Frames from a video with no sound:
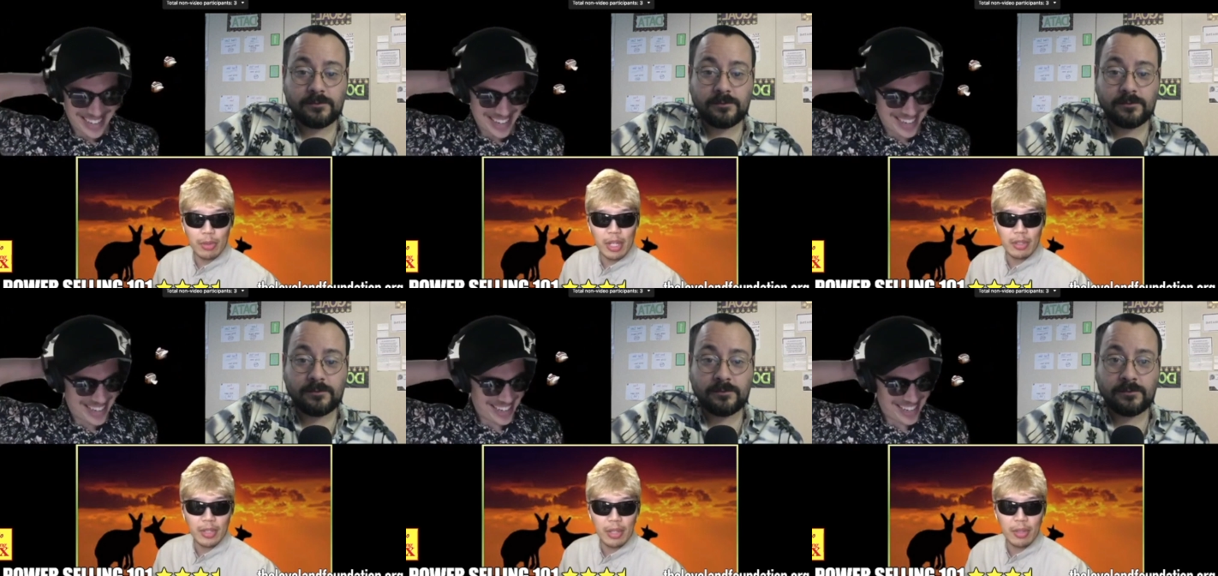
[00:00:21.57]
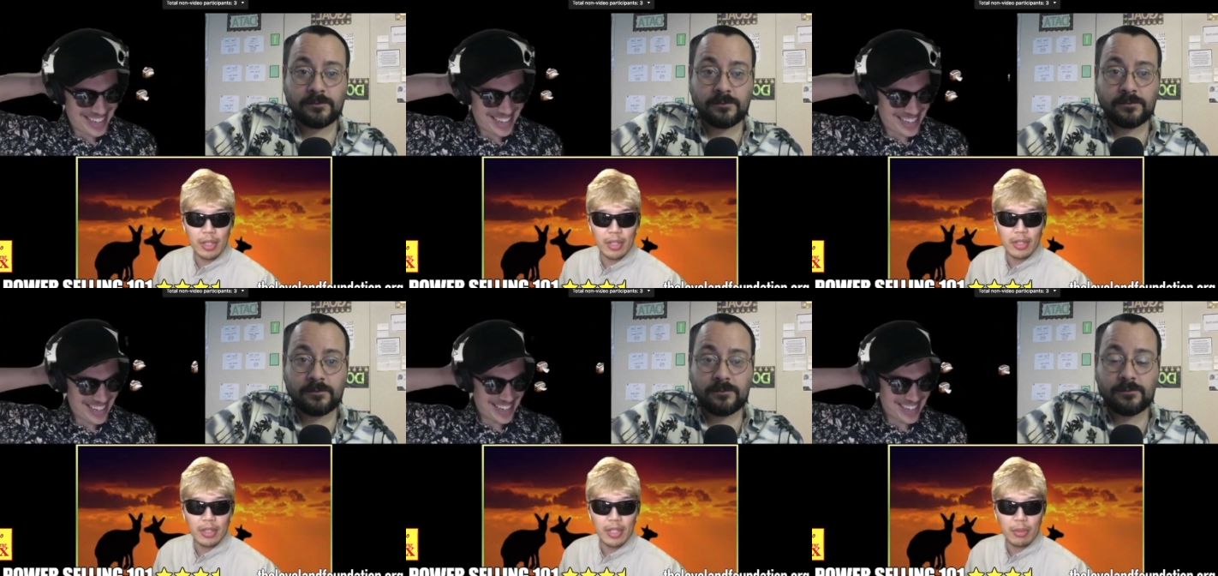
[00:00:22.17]
Speaker 1: floating around. Is
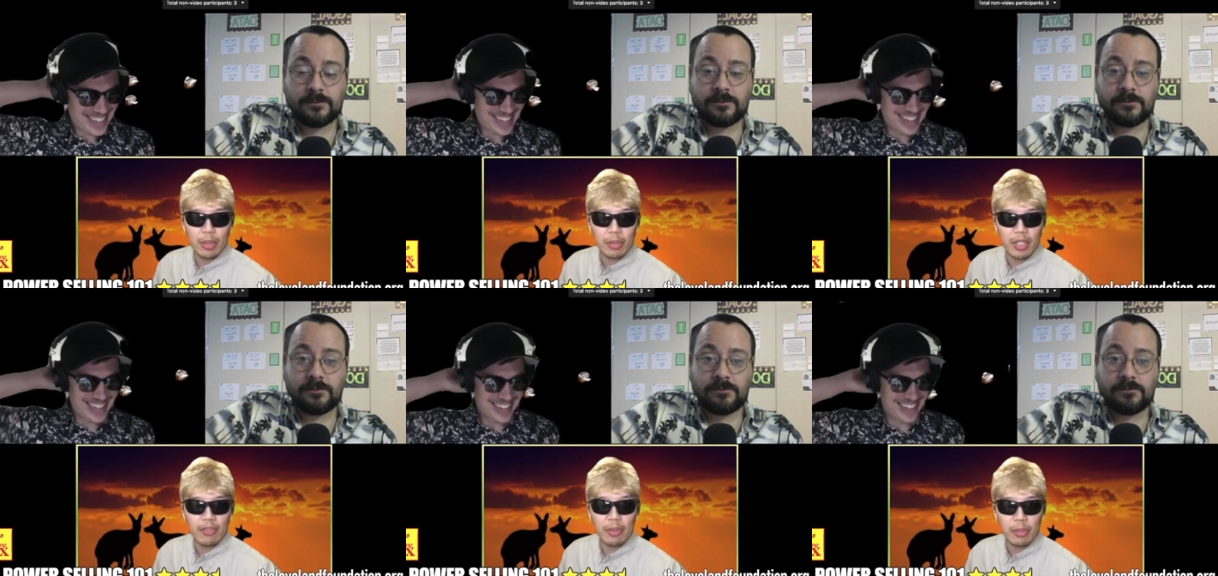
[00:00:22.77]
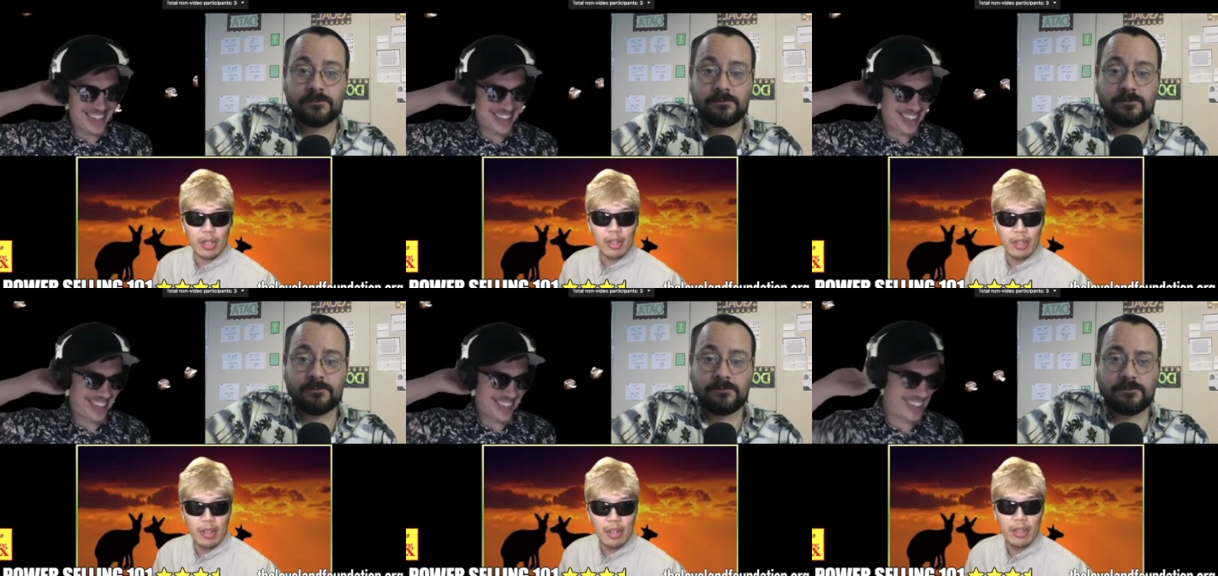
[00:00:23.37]
that right? Is that what I'm getting
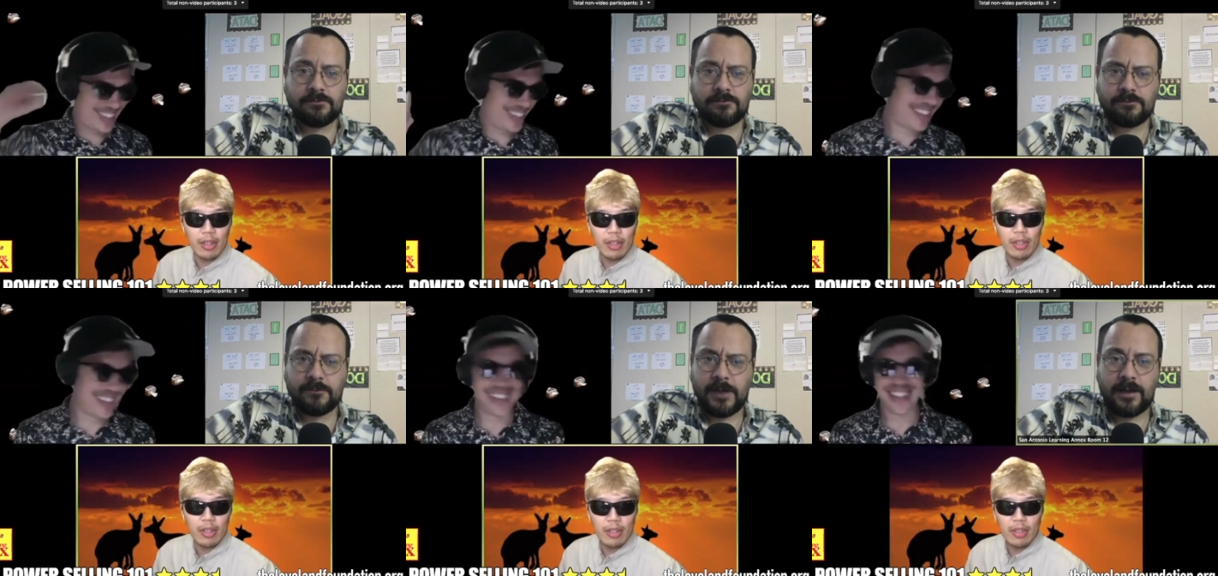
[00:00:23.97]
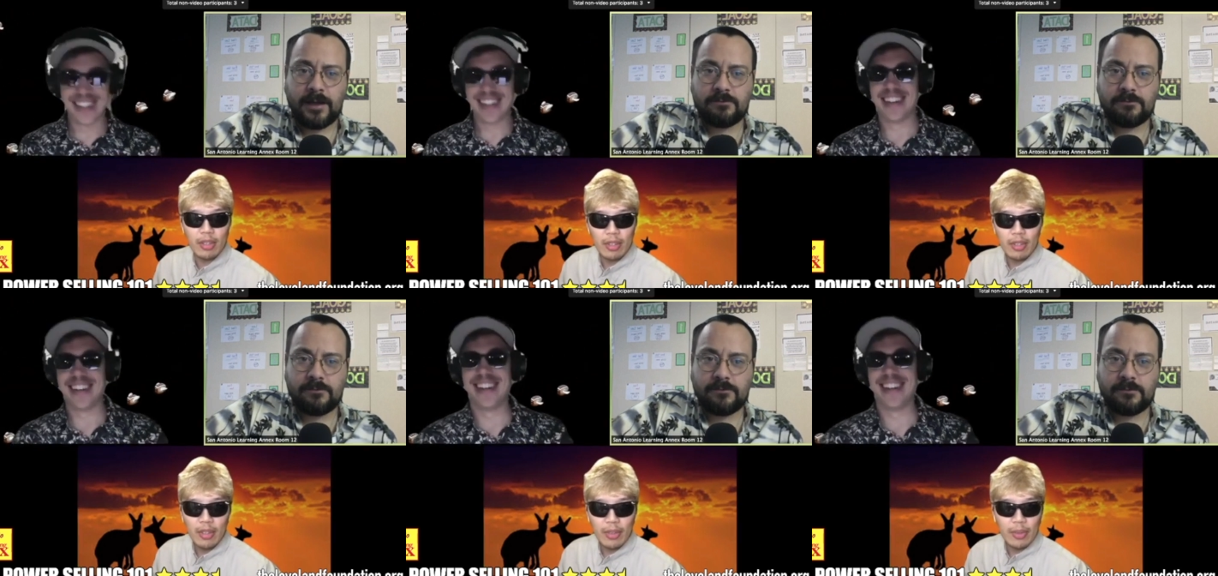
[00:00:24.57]
from you? Well,
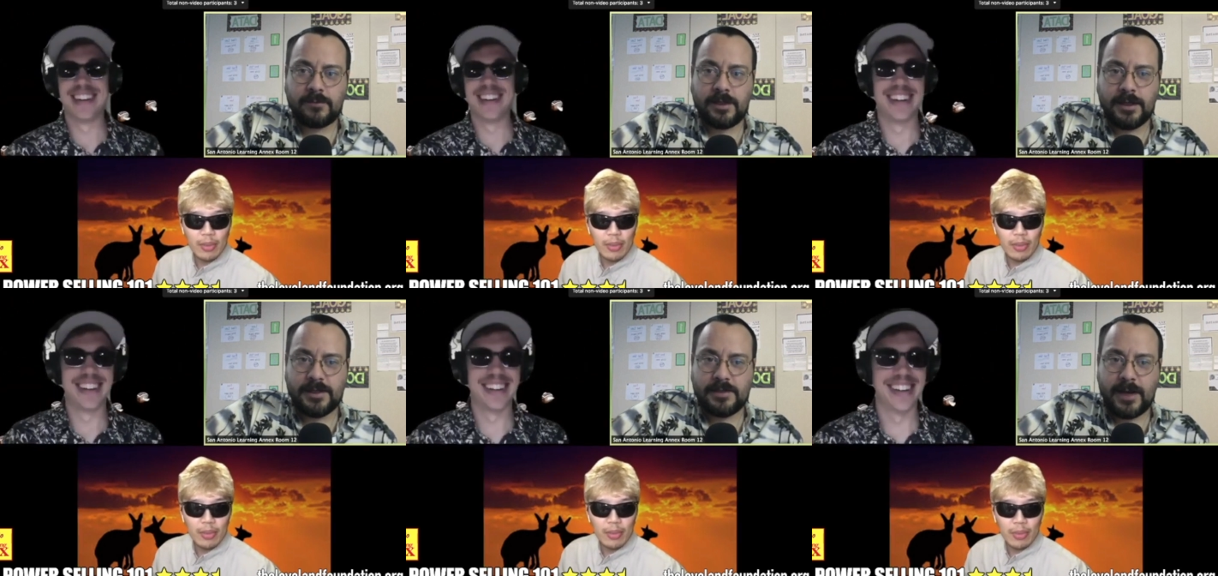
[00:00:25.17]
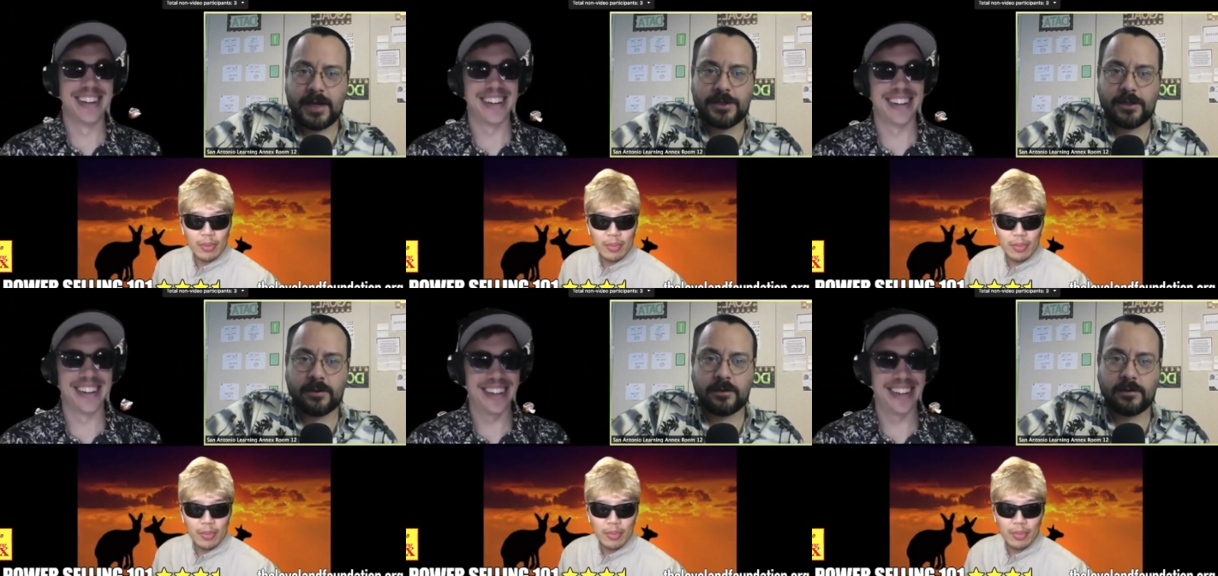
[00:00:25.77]
Speaker 2: it is
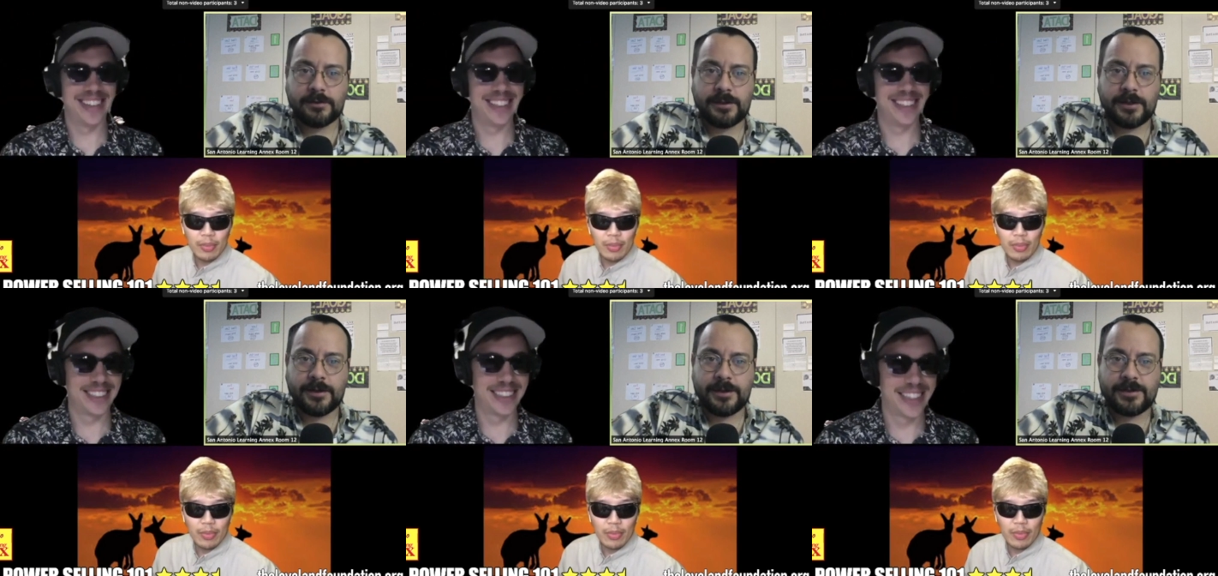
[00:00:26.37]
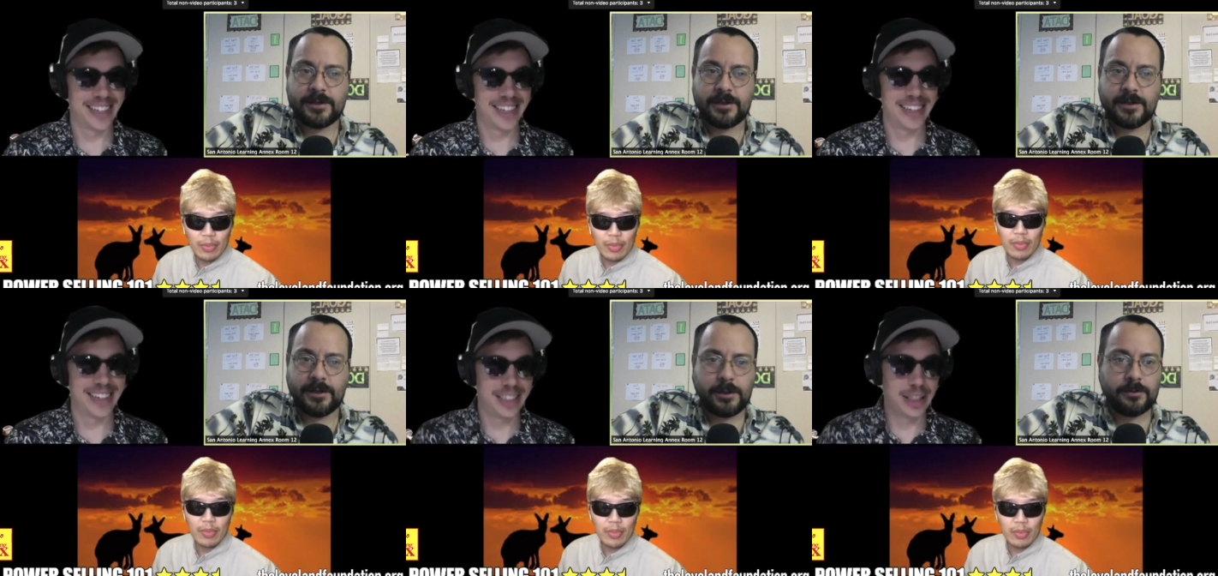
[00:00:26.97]
magical and there is an
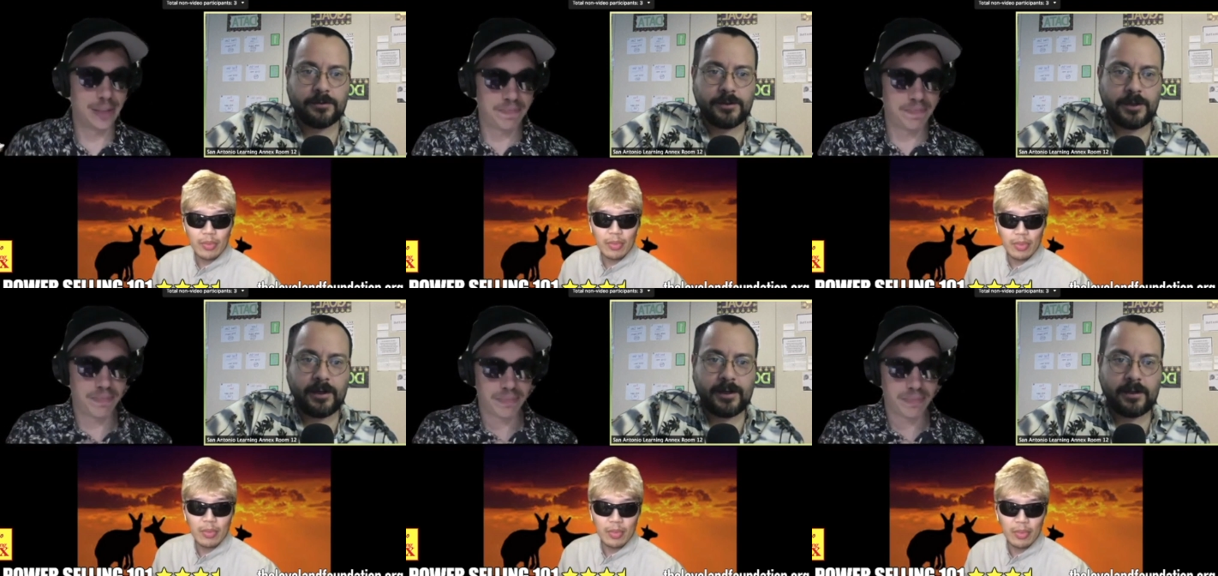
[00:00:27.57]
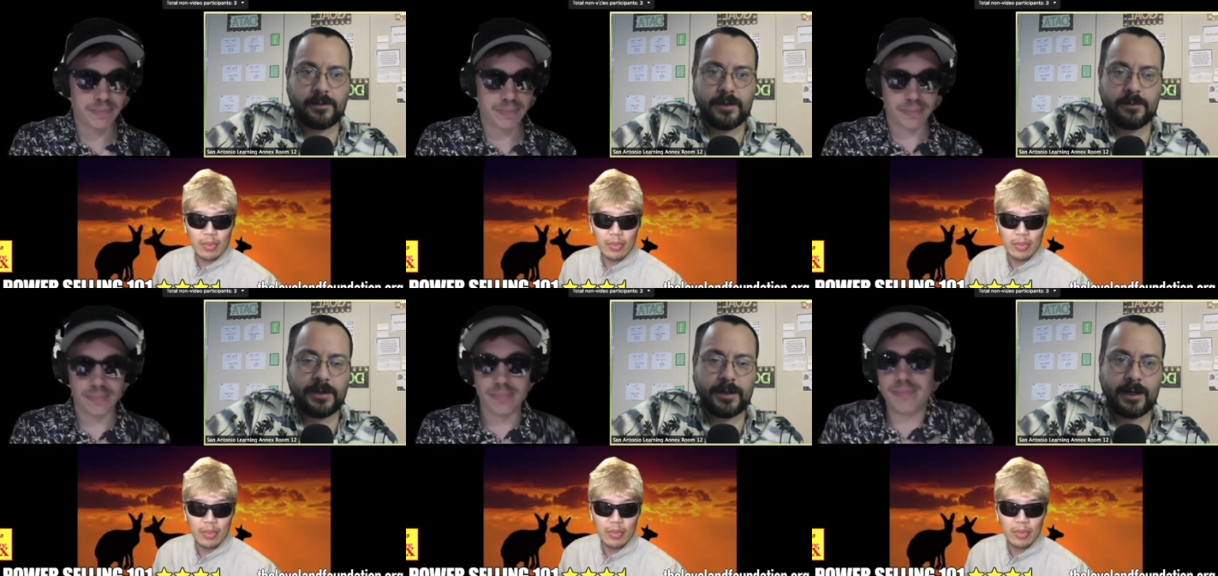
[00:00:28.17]
occult dark element,
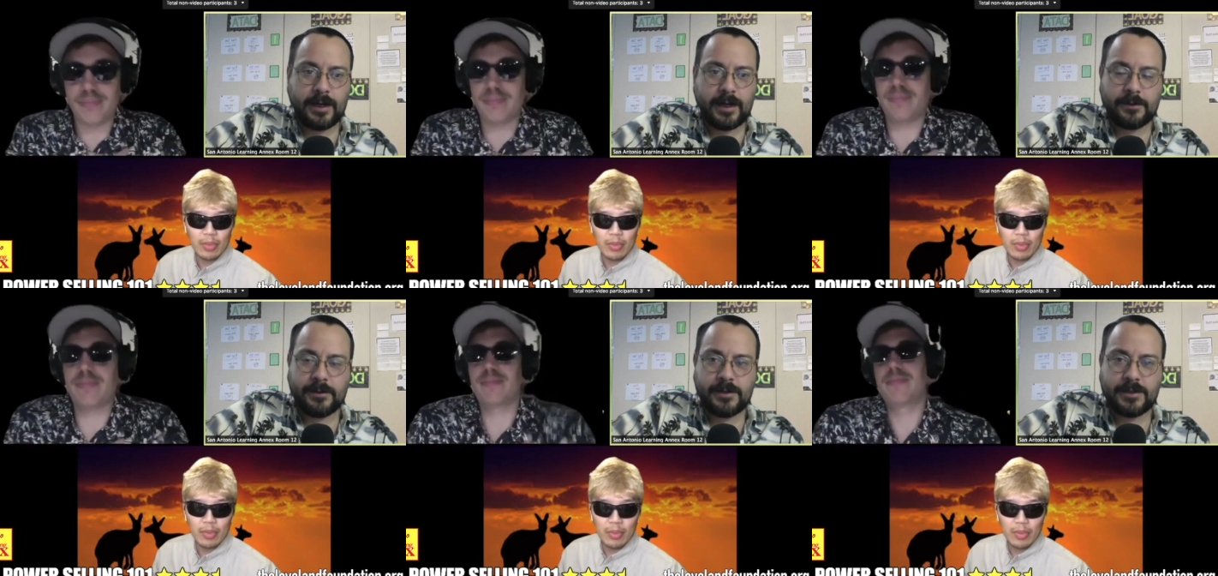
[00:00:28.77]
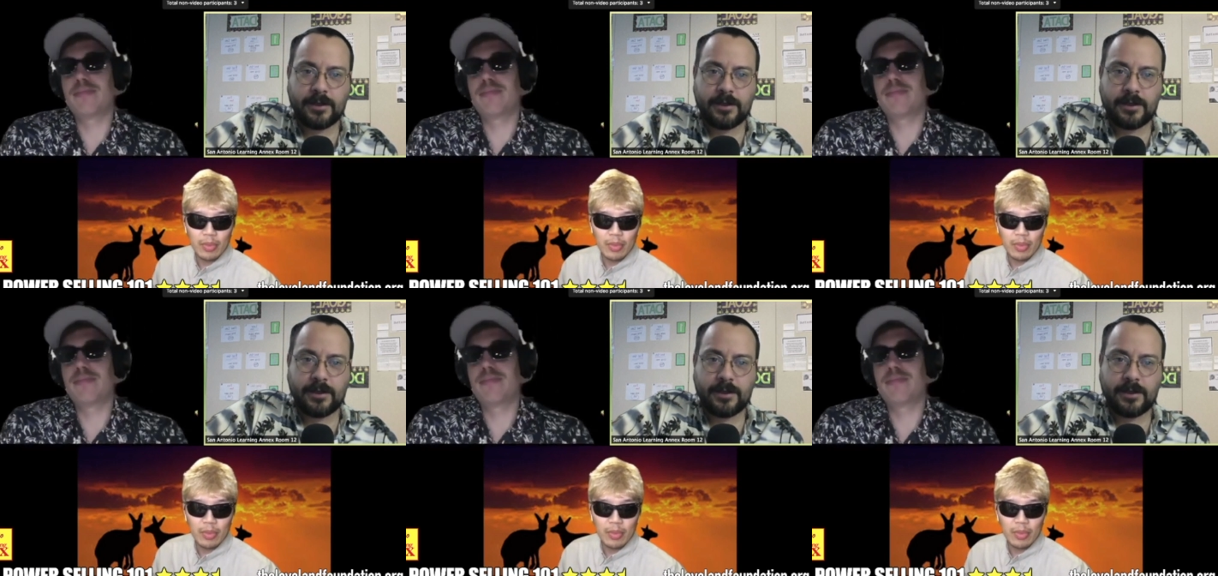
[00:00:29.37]
but I don't necessarily